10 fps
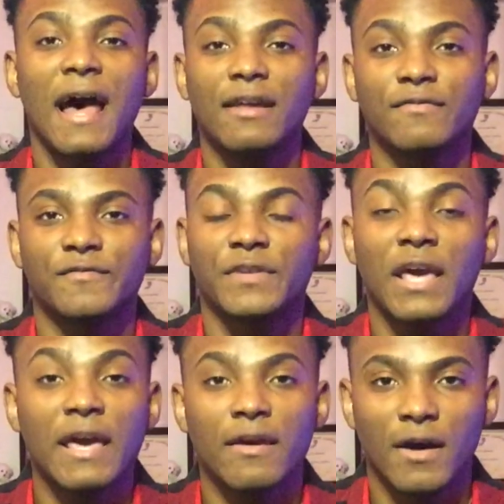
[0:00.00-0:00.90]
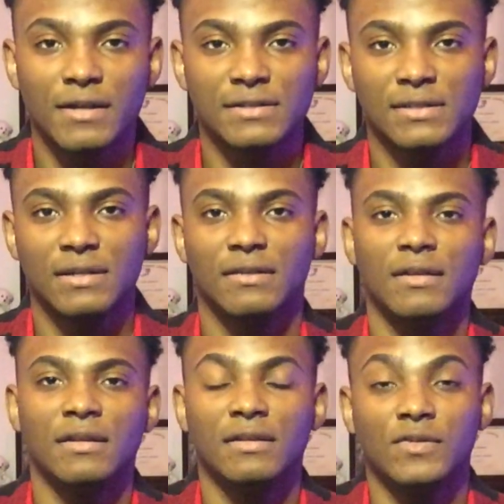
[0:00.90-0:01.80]
of chaos
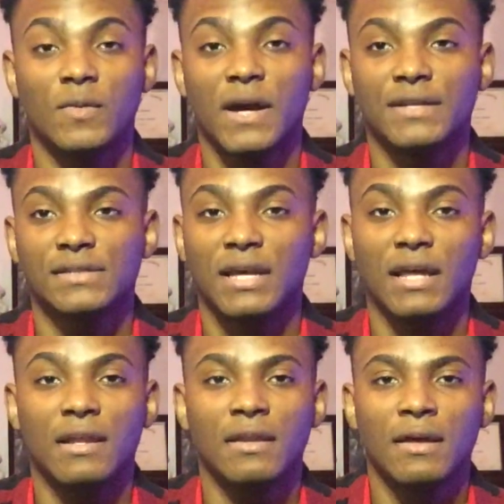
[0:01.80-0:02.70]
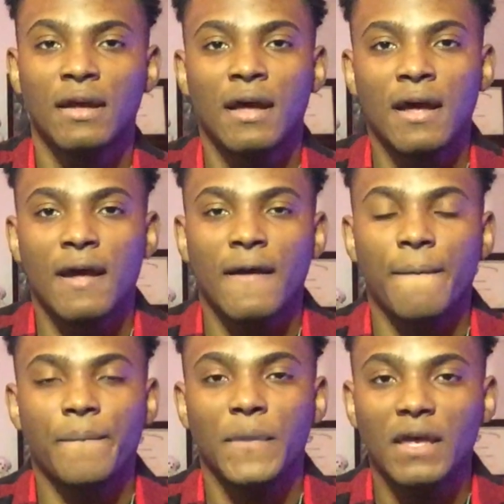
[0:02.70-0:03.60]
in the US, and
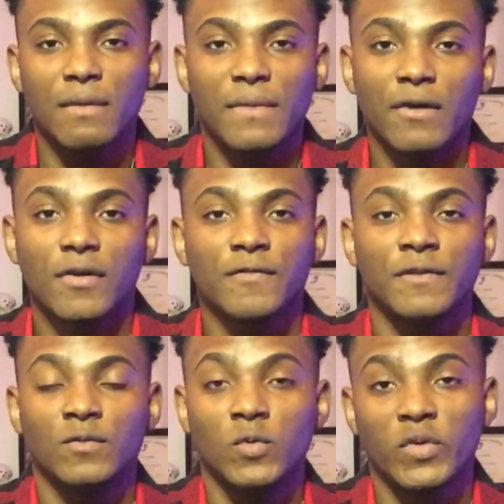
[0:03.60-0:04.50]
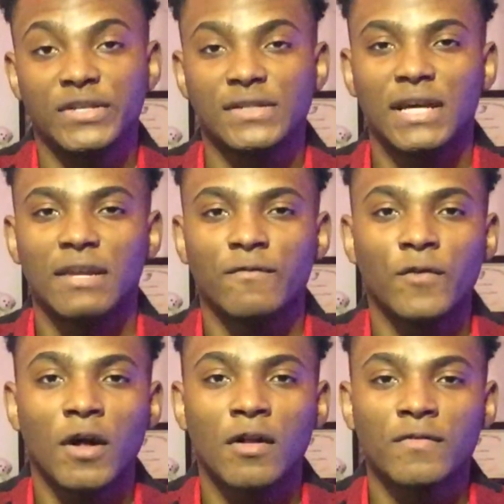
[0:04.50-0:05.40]
me and my girlfriend, we wanted to get
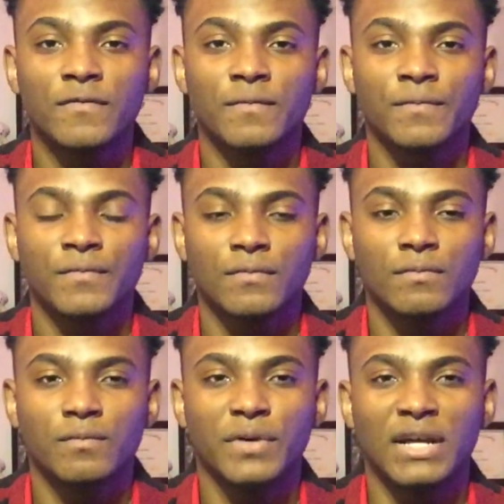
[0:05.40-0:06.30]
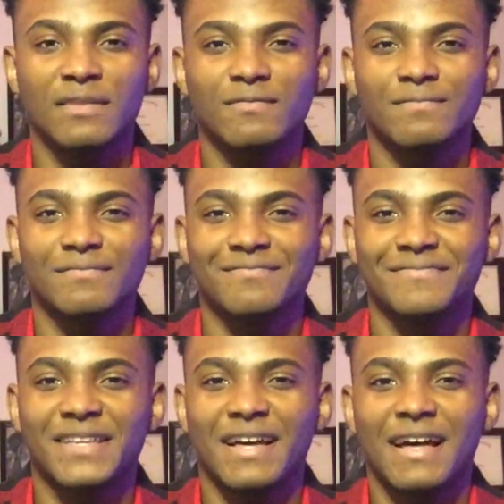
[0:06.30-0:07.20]
involved. But
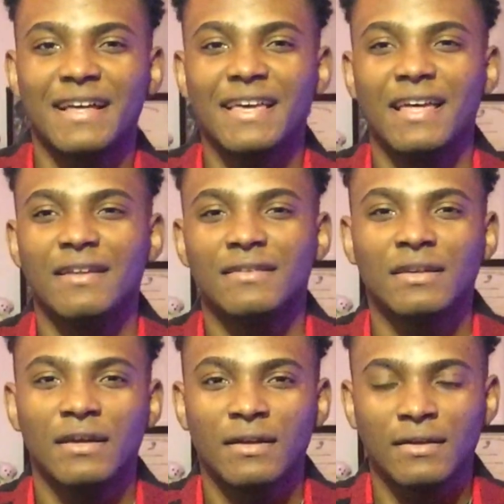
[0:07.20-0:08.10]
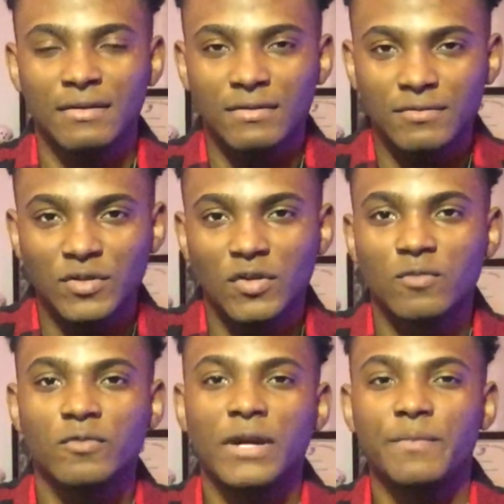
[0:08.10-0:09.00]
again,
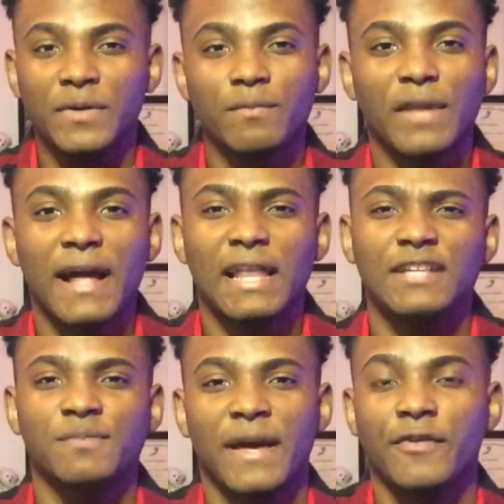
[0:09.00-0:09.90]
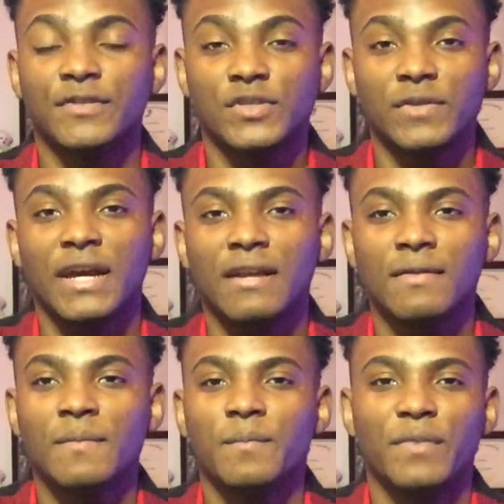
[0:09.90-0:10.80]
repping Black Lives Matter is great,
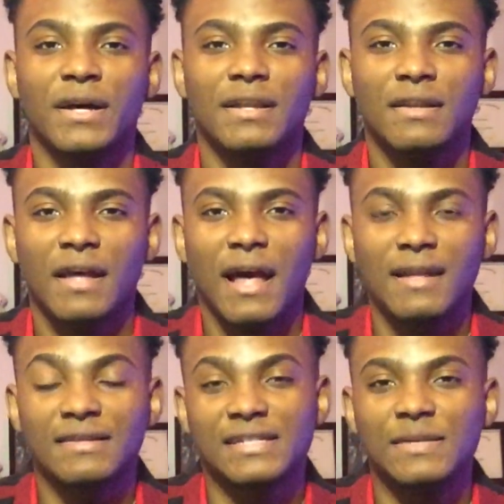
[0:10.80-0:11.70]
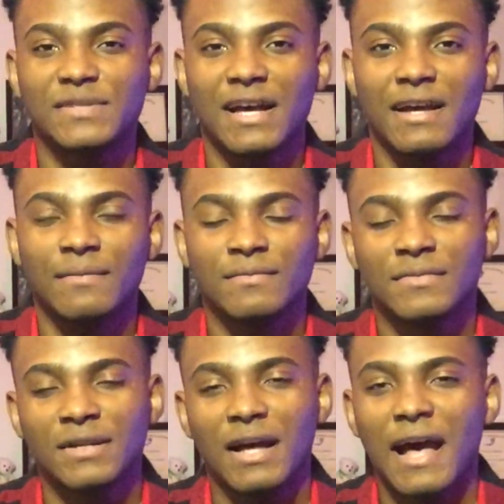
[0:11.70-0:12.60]
but at the same time,
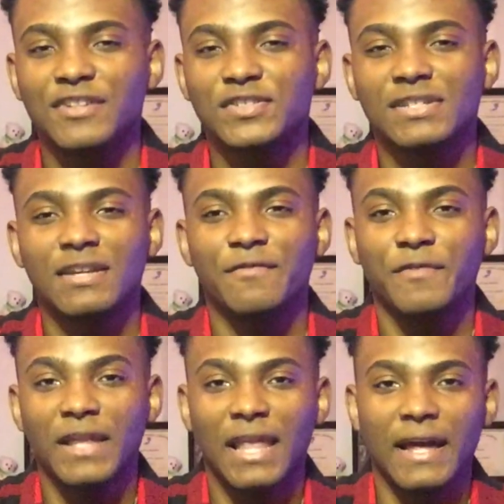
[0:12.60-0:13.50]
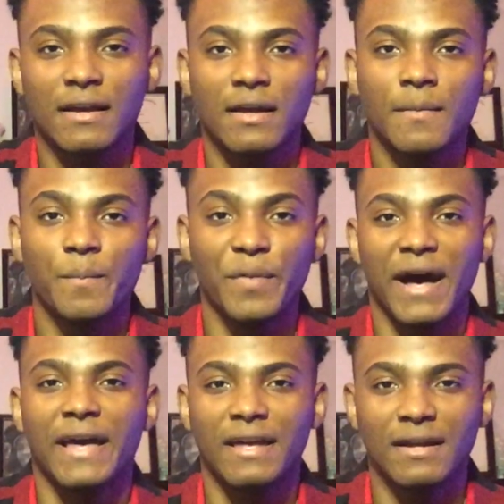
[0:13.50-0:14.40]
I just didn't feel like
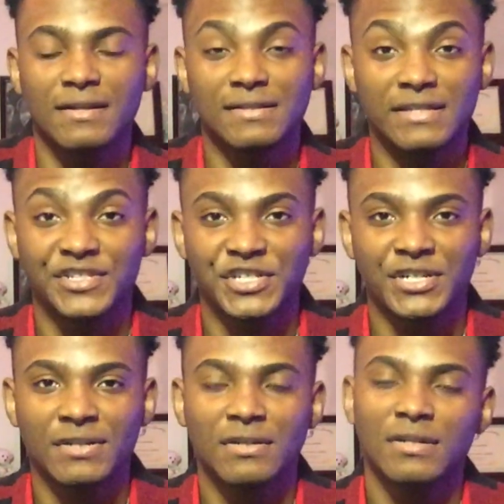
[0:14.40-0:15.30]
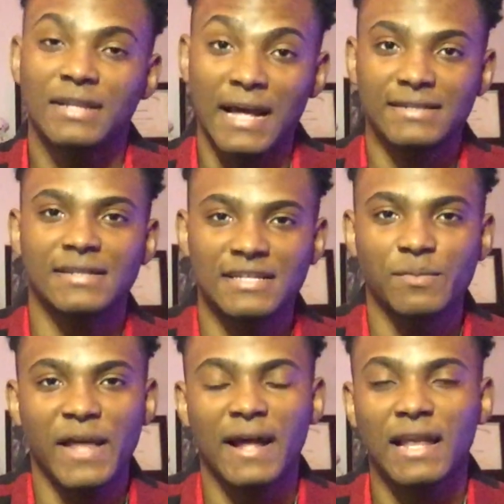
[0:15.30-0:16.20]
buying a t-shirt that says
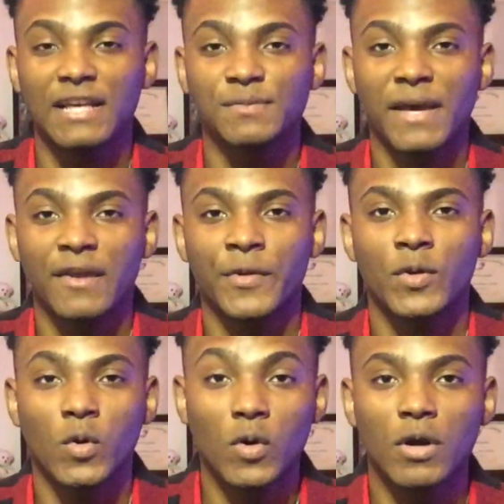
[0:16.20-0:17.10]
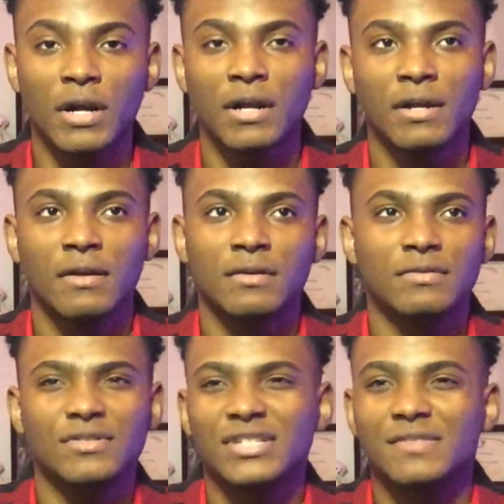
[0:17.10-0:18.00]
Black Lives Matter, or
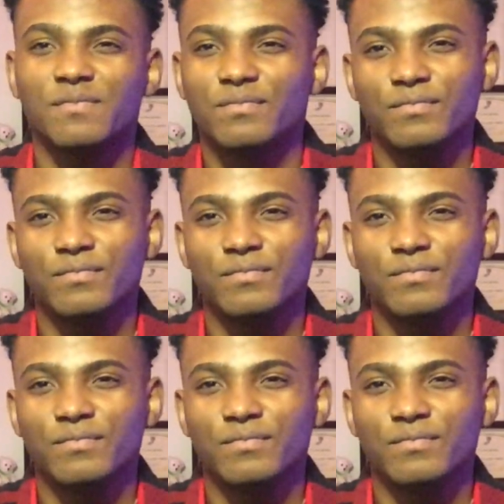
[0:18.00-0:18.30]
just